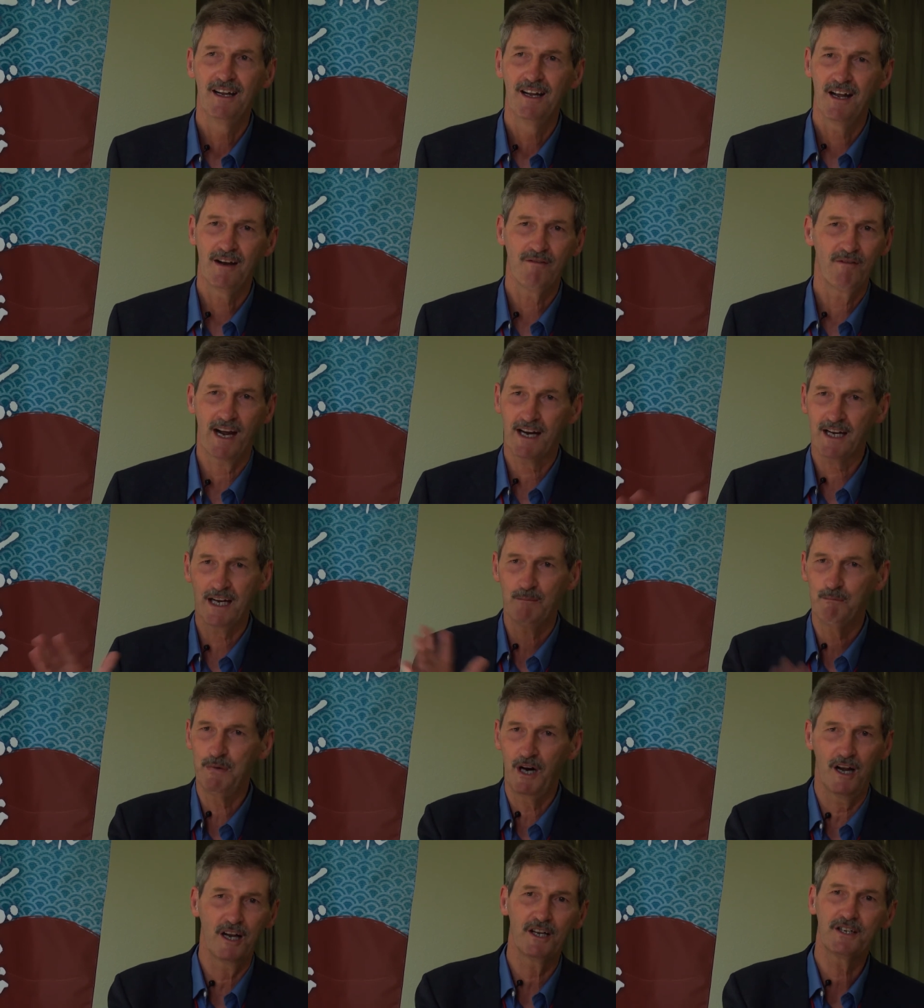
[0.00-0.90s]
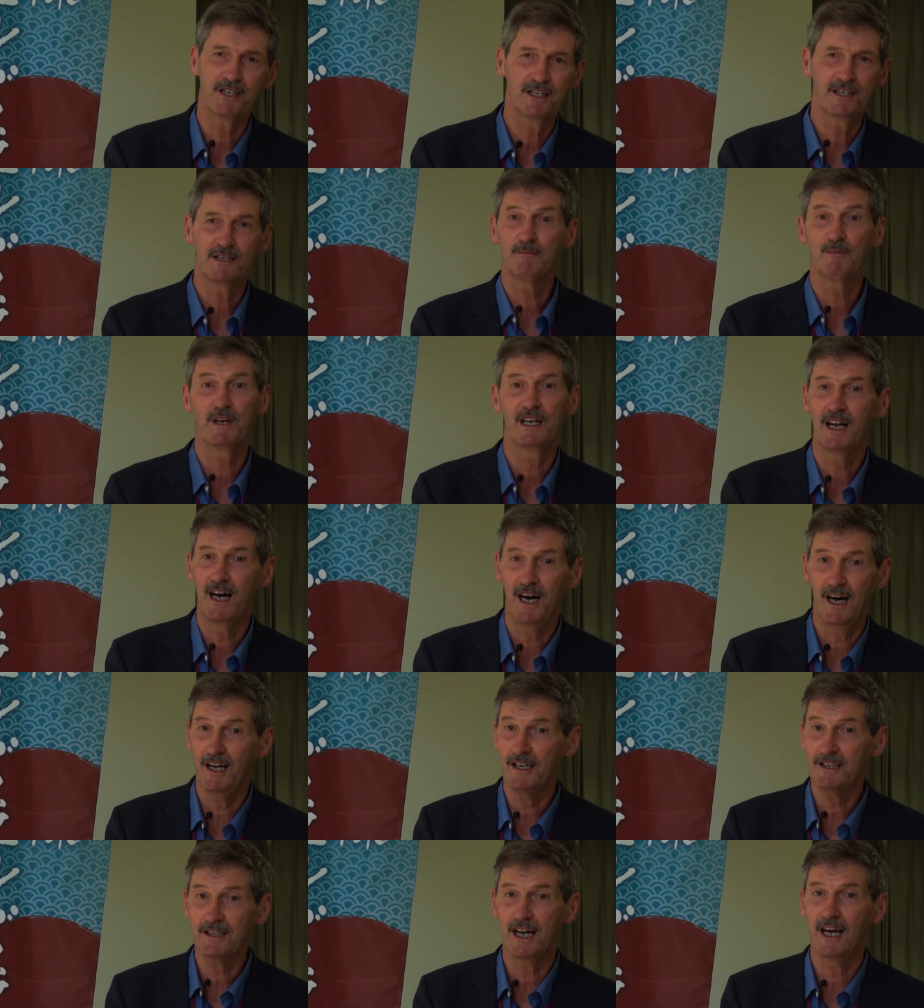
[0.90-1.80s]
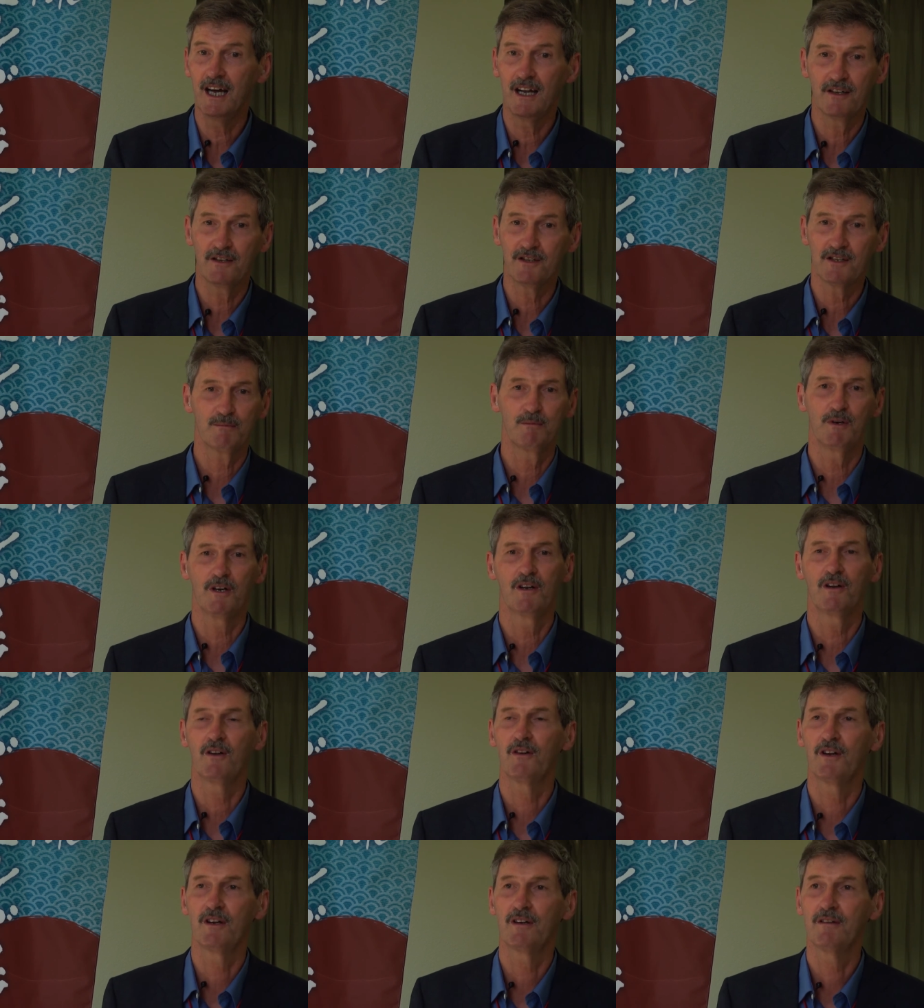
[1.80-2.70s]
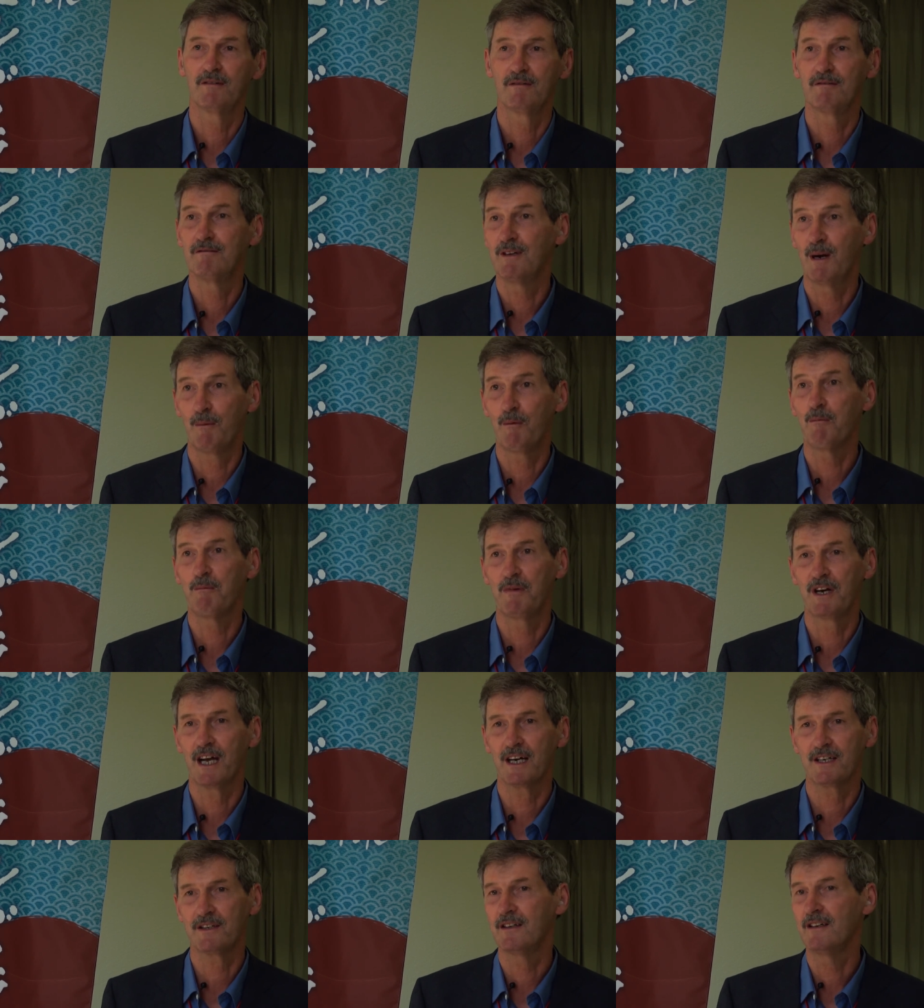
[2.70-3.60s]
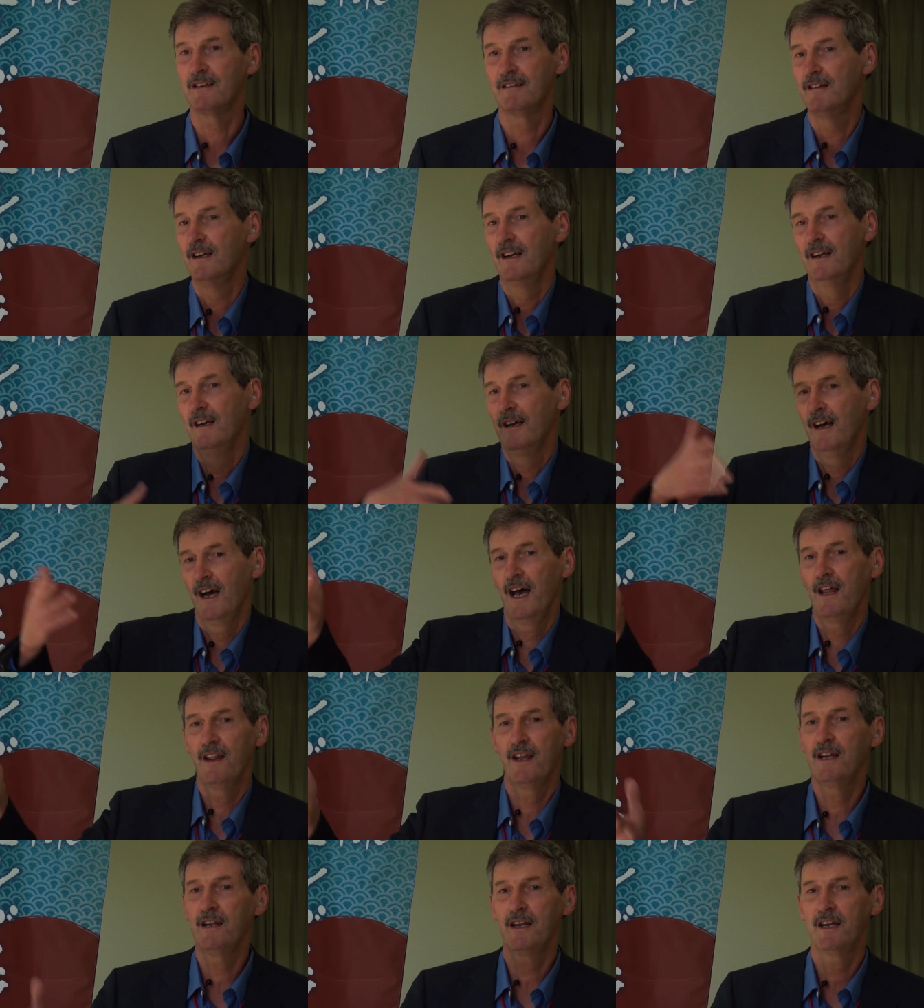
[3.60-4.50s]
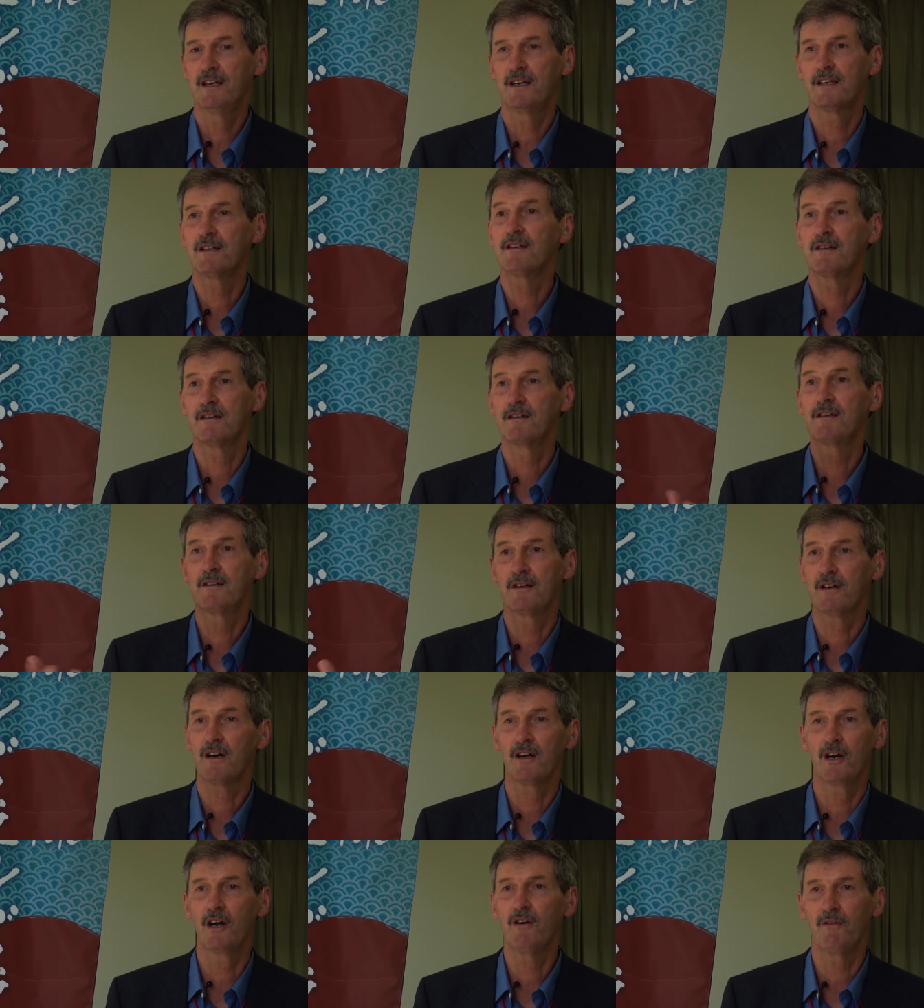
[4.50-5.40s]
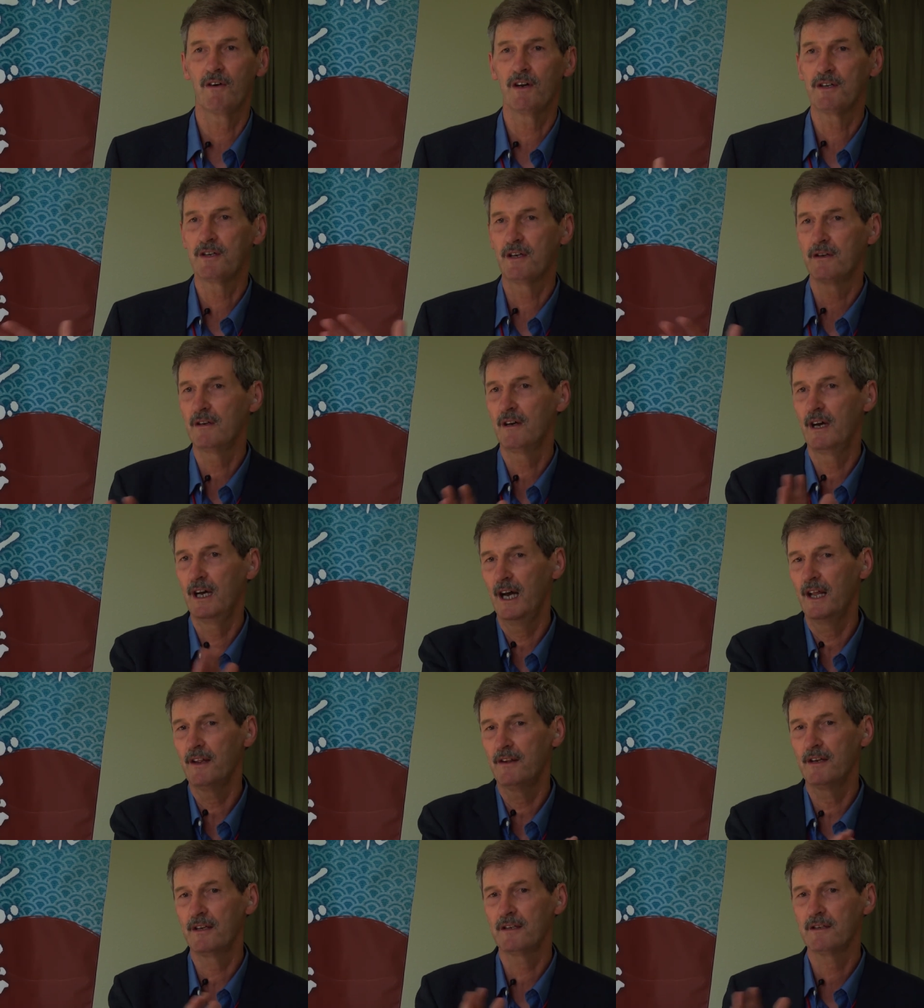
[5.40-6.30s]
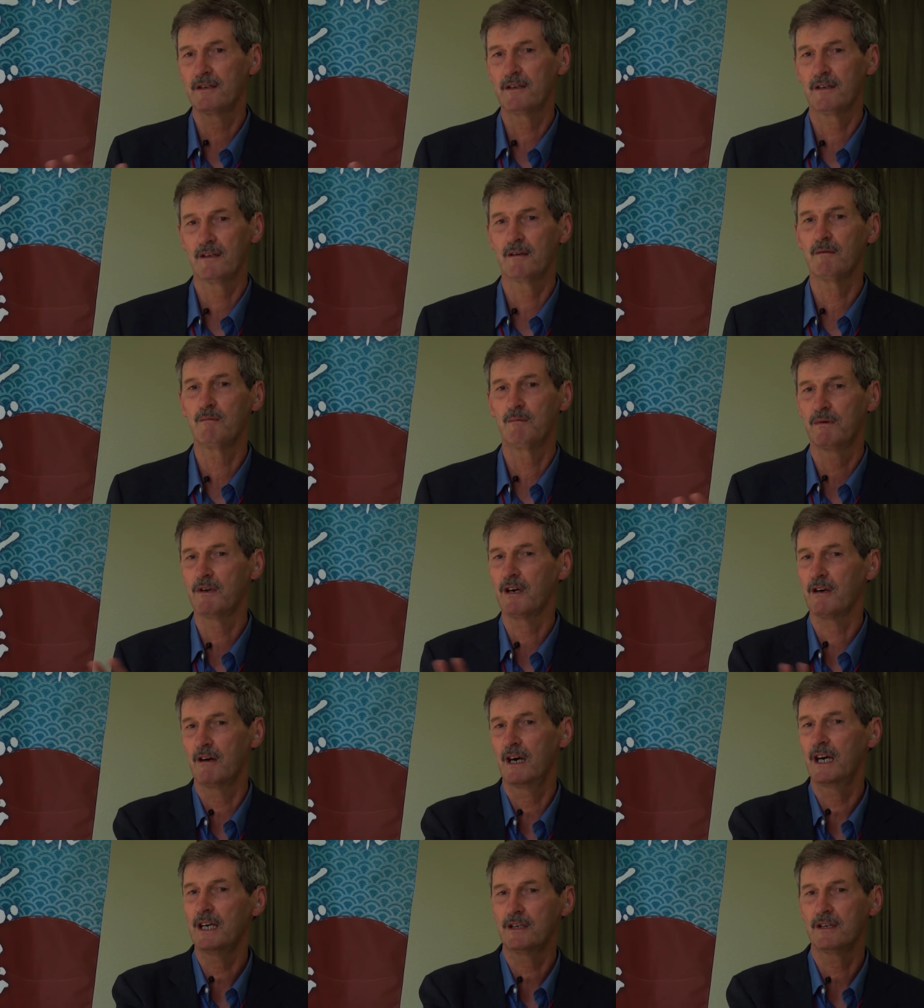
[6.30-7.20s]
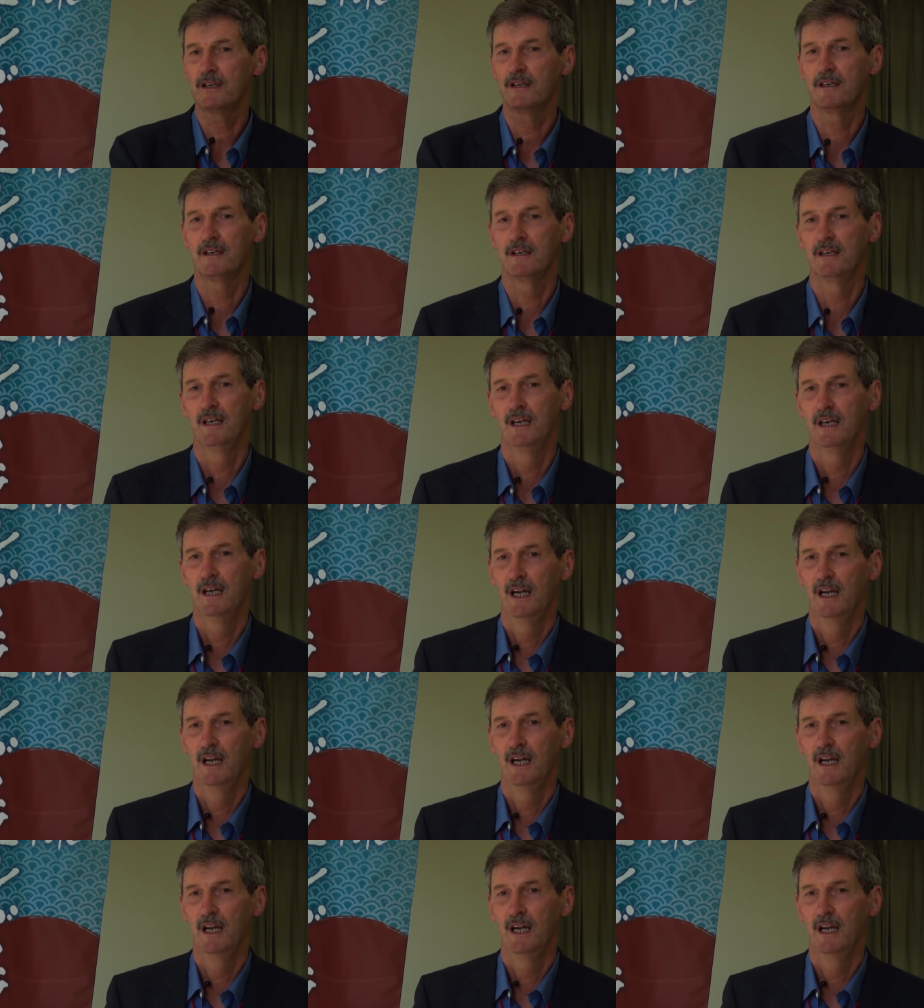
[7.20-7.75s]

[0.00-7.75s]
In fact, their policies had been hostile to smallholder rubber production. And then they just took it over. So you had this sort of progression.